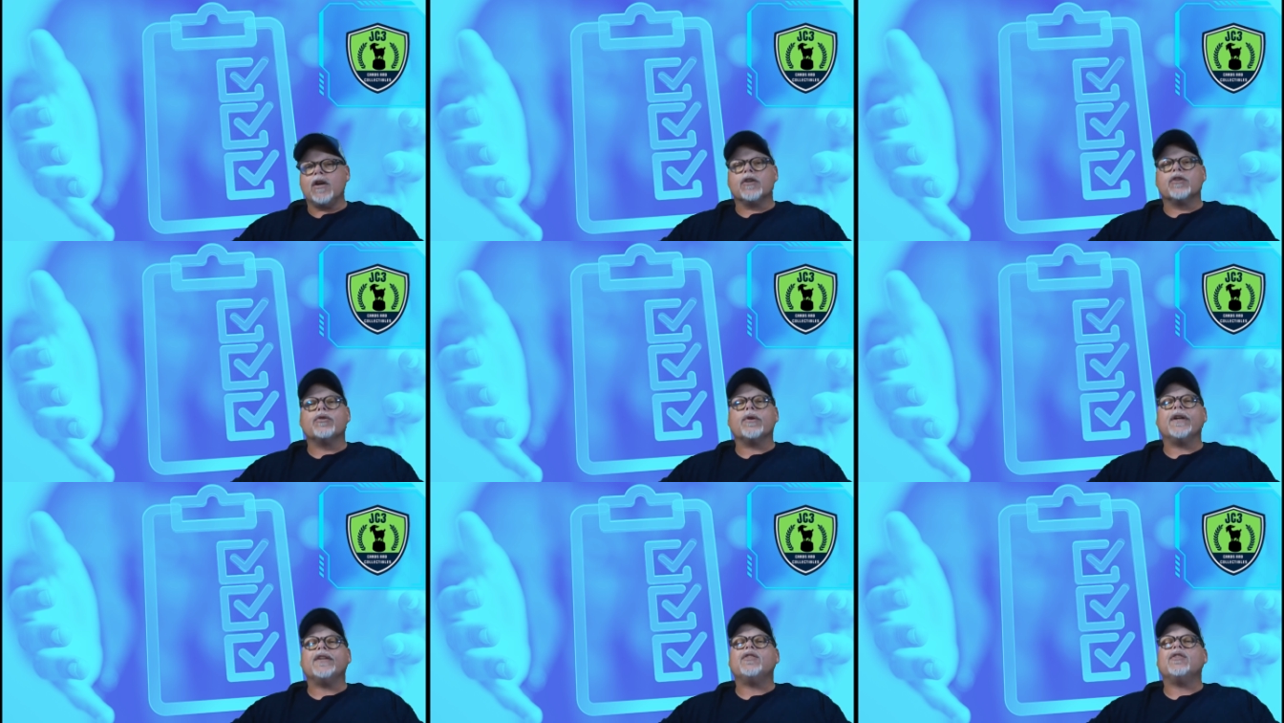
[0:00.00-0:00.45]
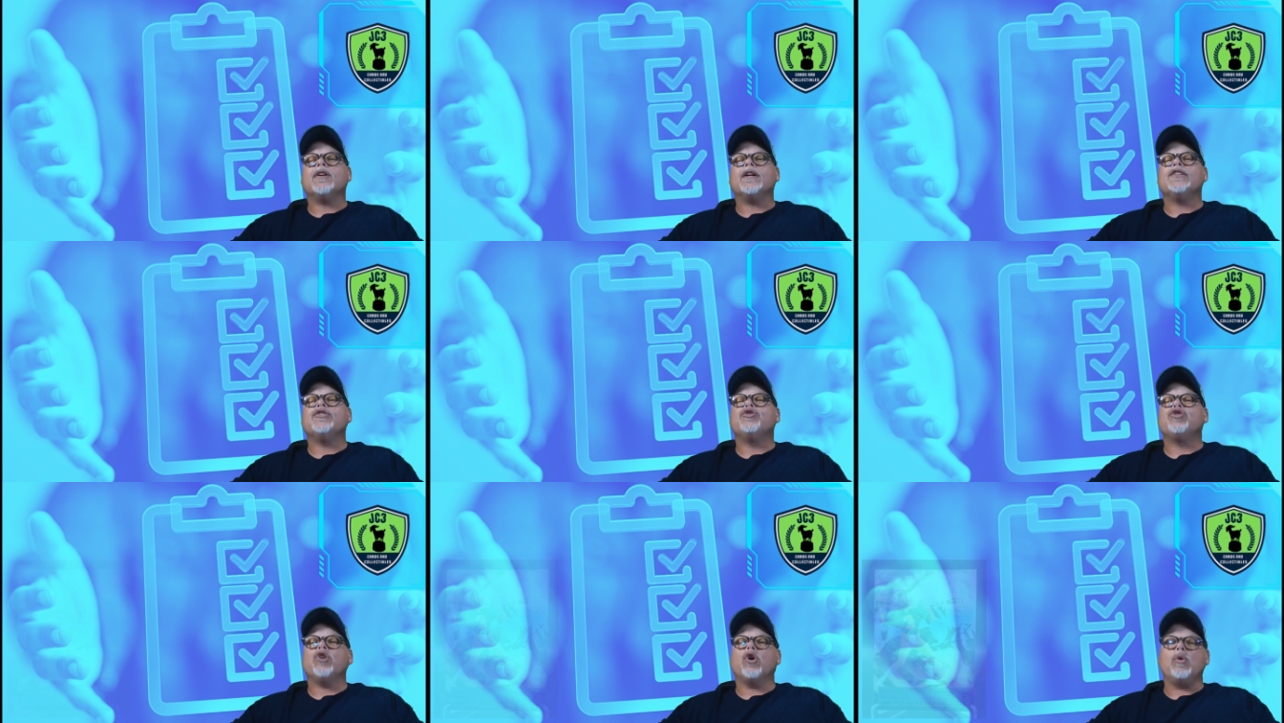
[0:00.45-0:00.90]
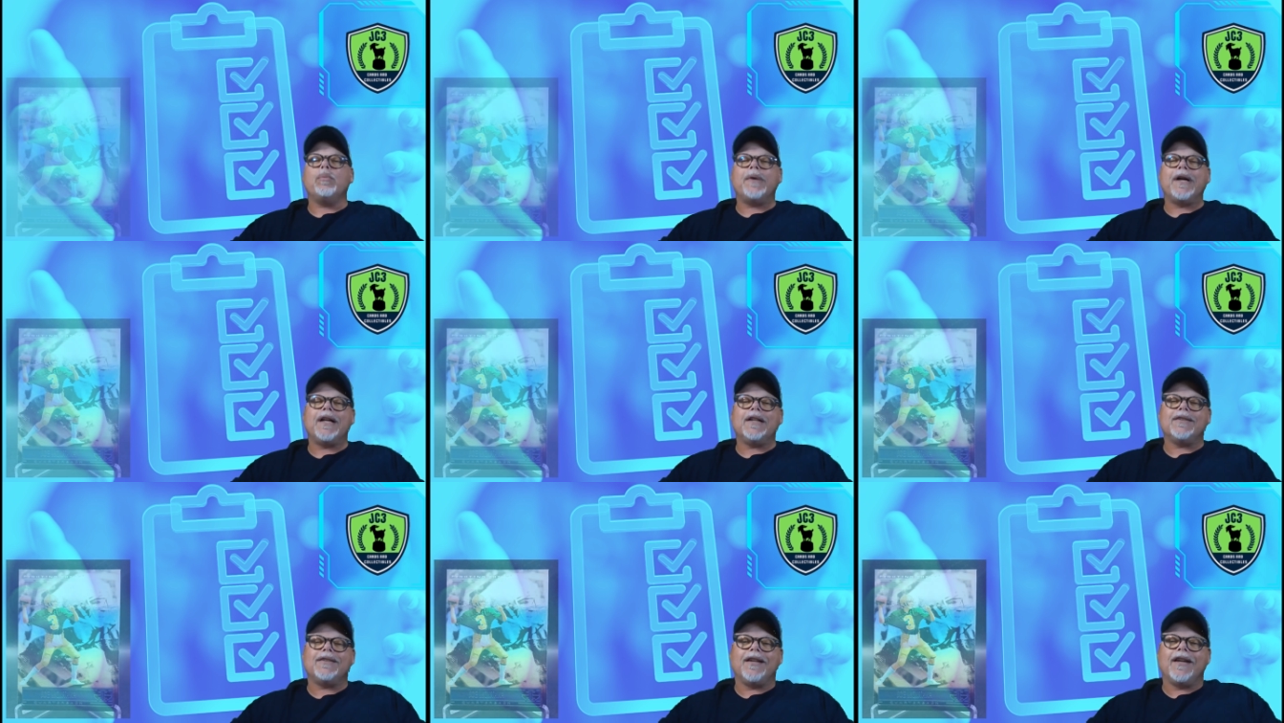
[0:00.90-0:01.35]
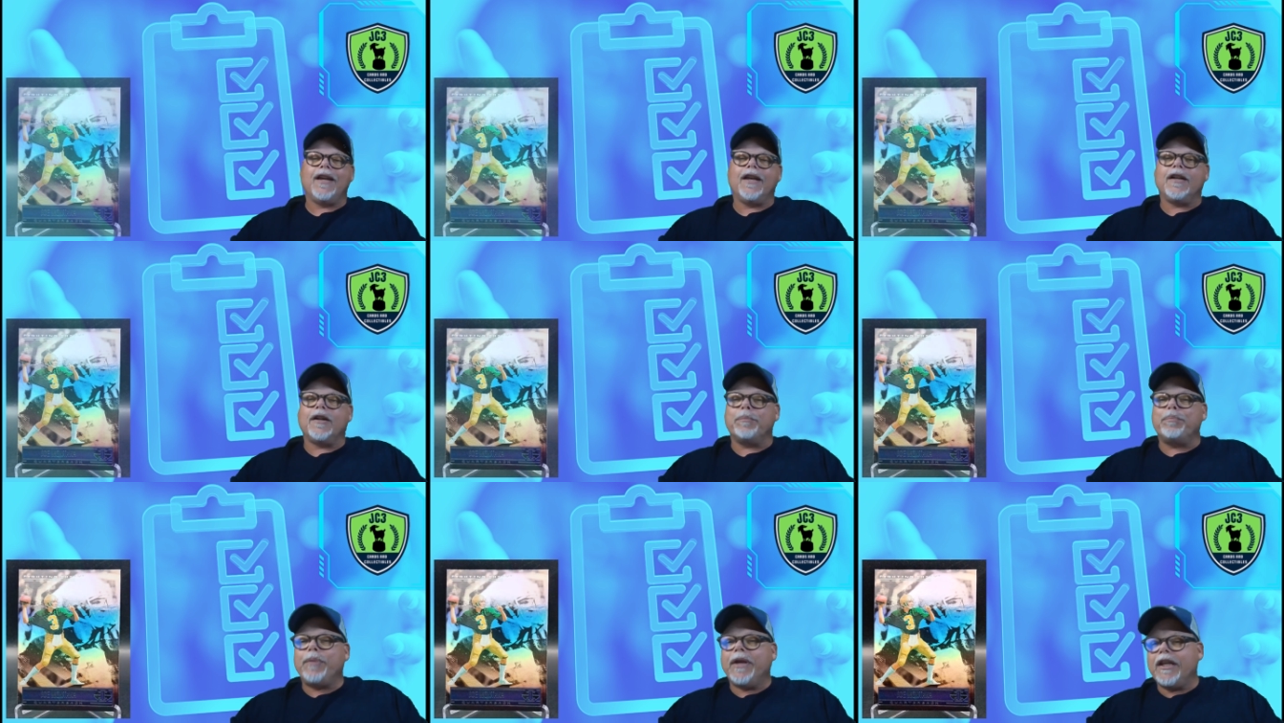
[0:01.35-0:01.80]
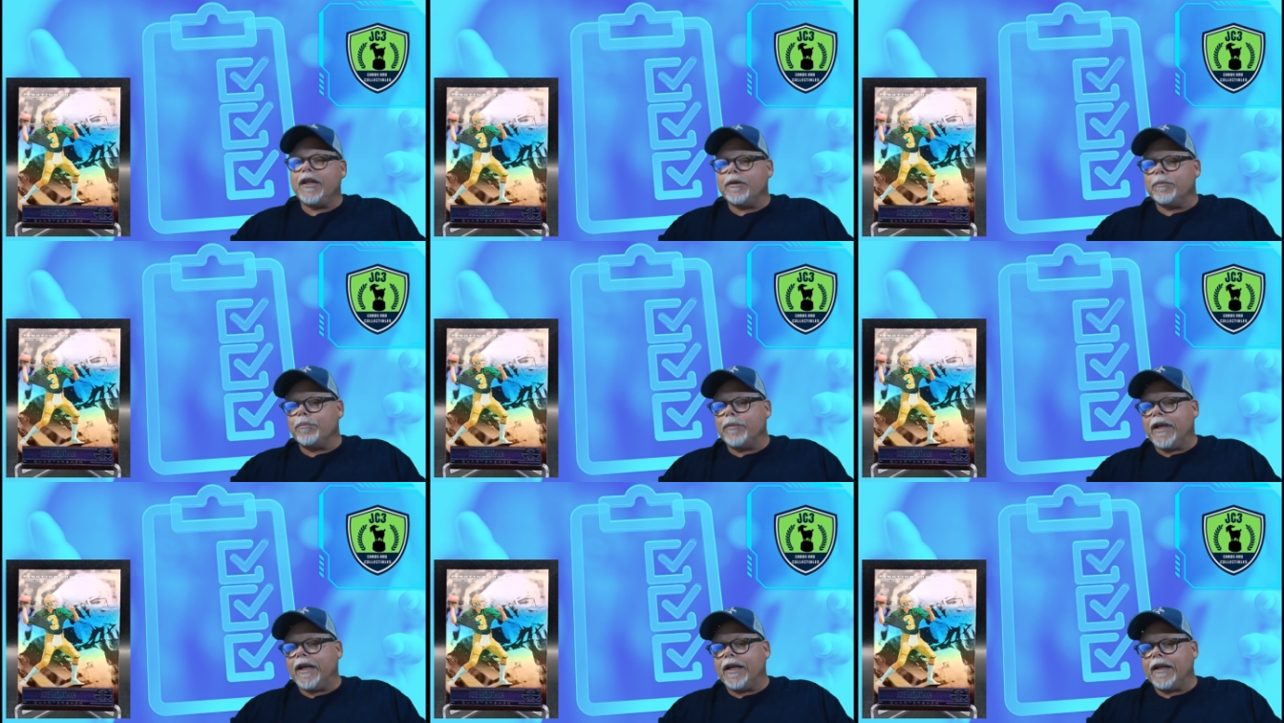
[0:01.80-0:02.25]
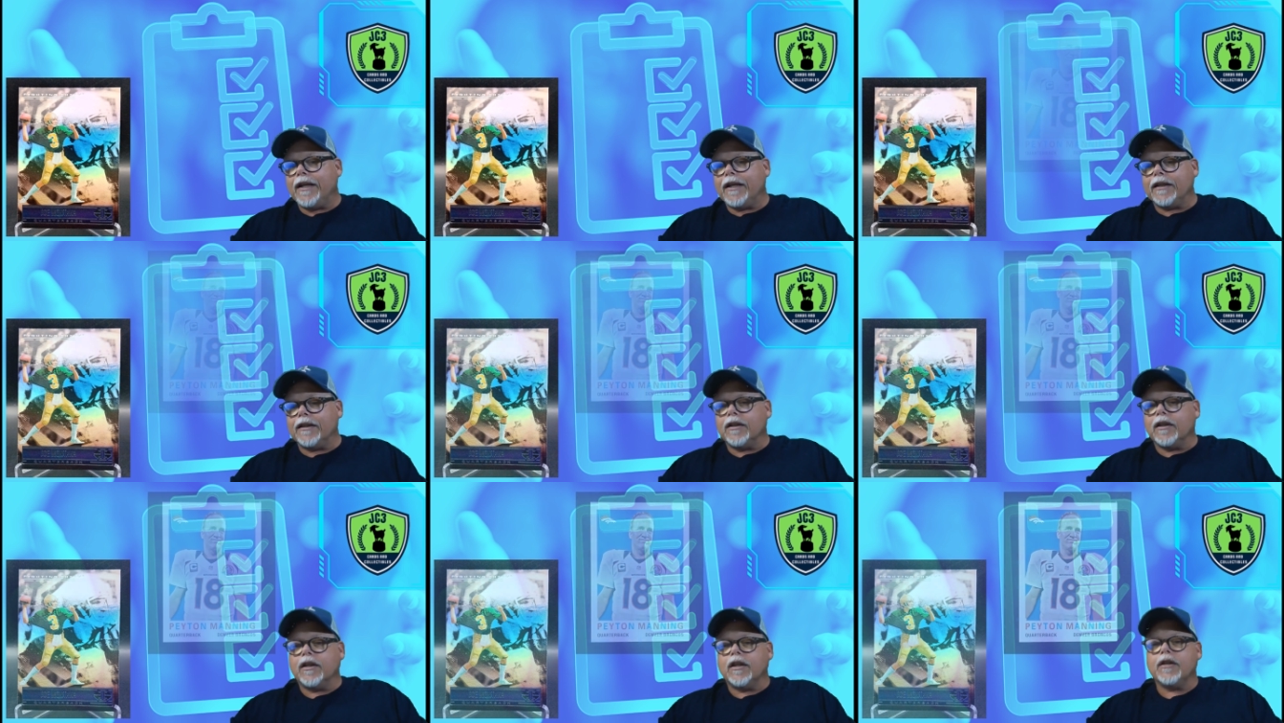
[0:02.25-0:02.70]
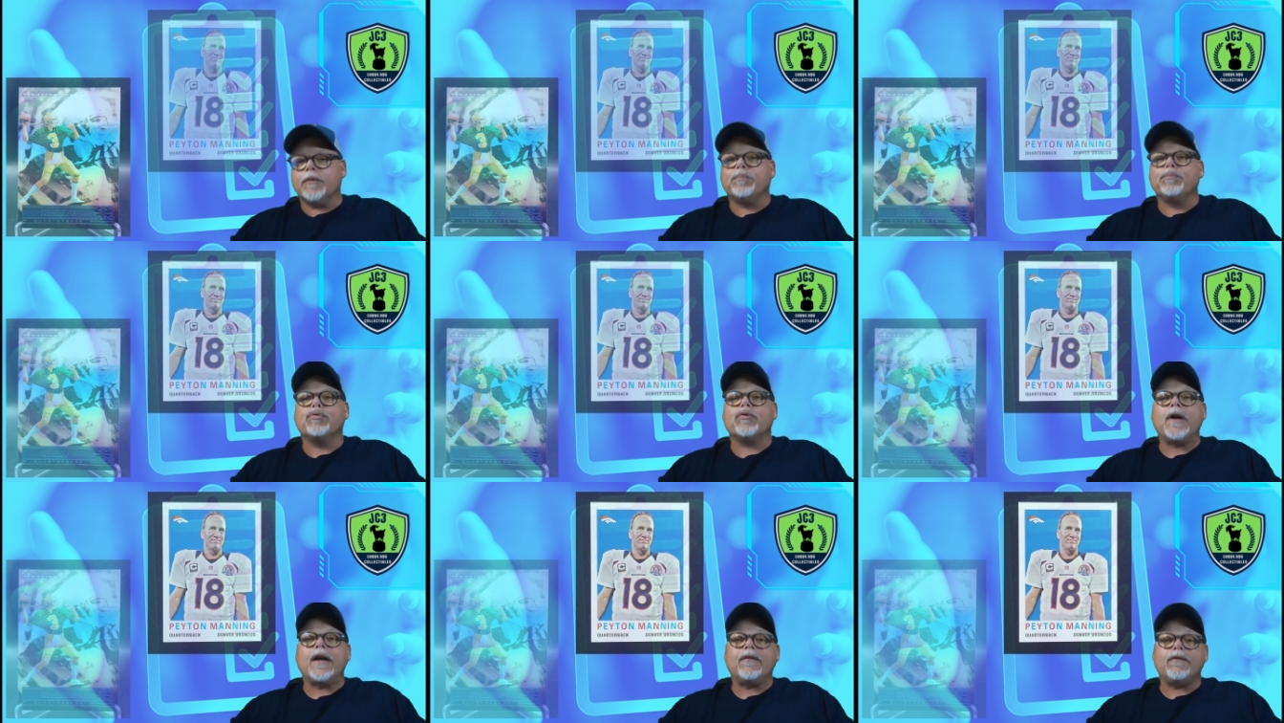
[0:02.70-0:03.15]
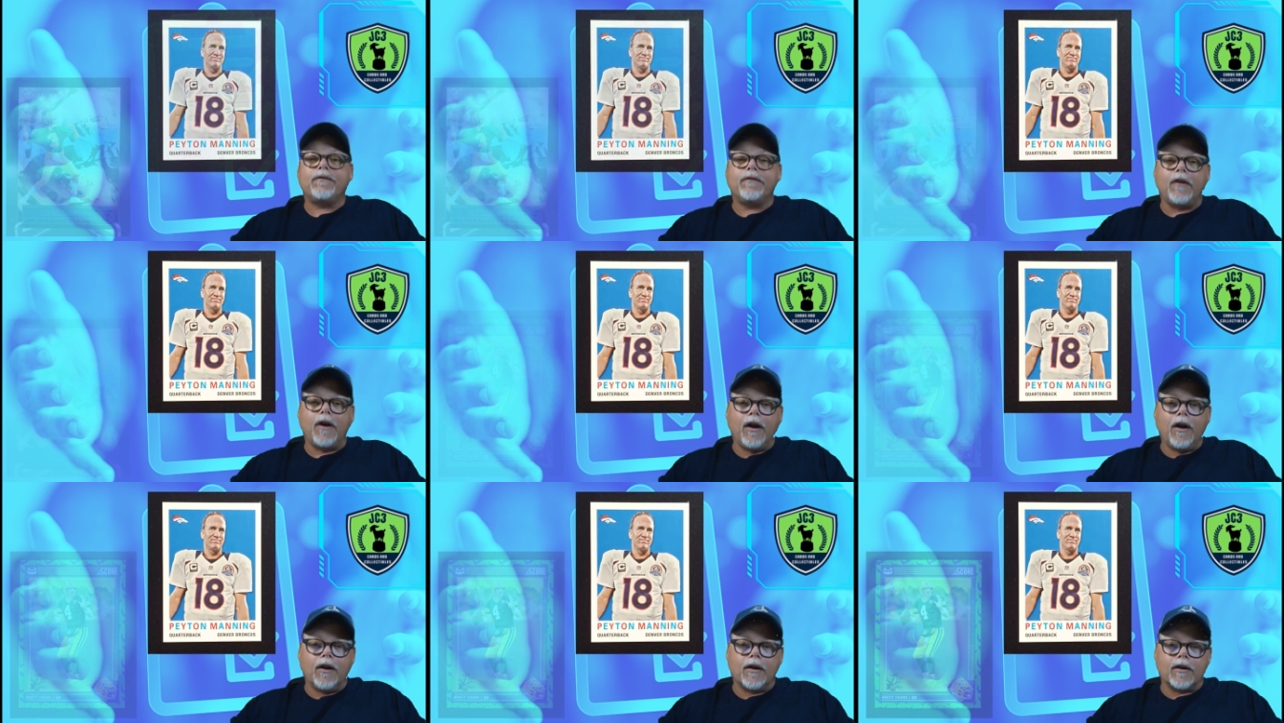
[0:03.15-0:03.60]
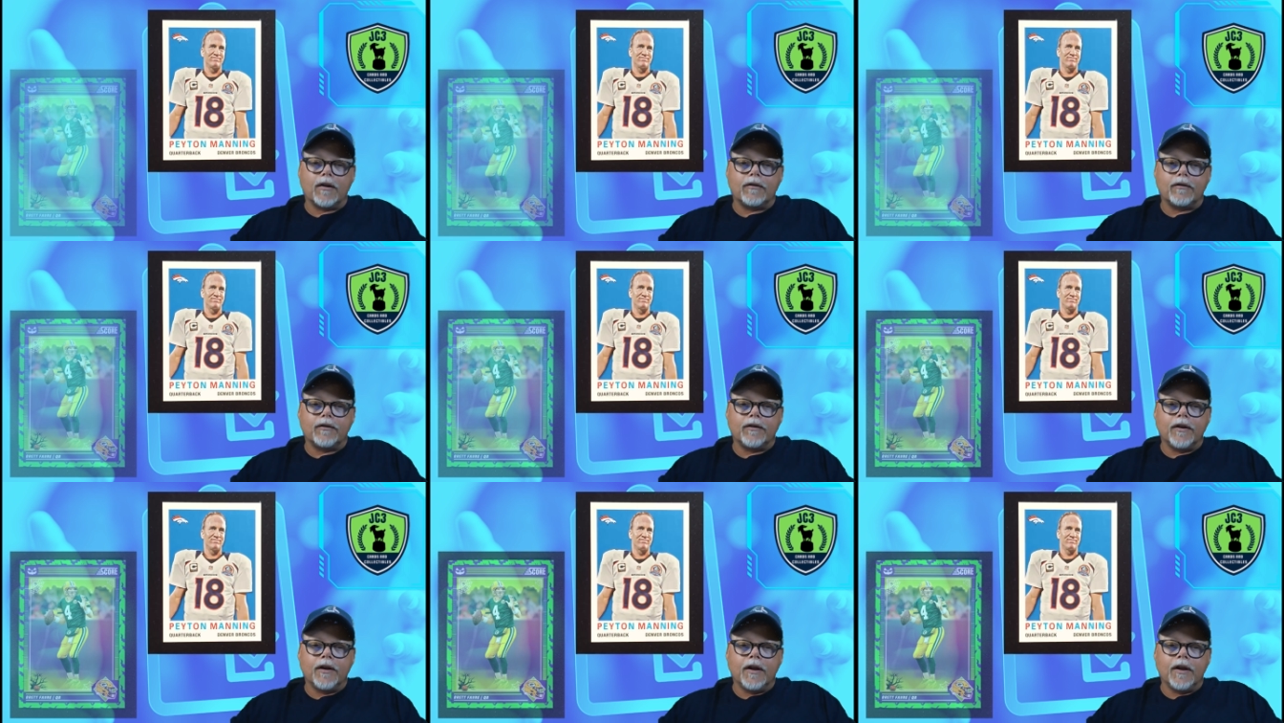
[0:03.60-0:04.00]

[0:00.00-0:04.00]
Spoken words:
Greats like Joe Montana, Peyton Manning, and Brett Favre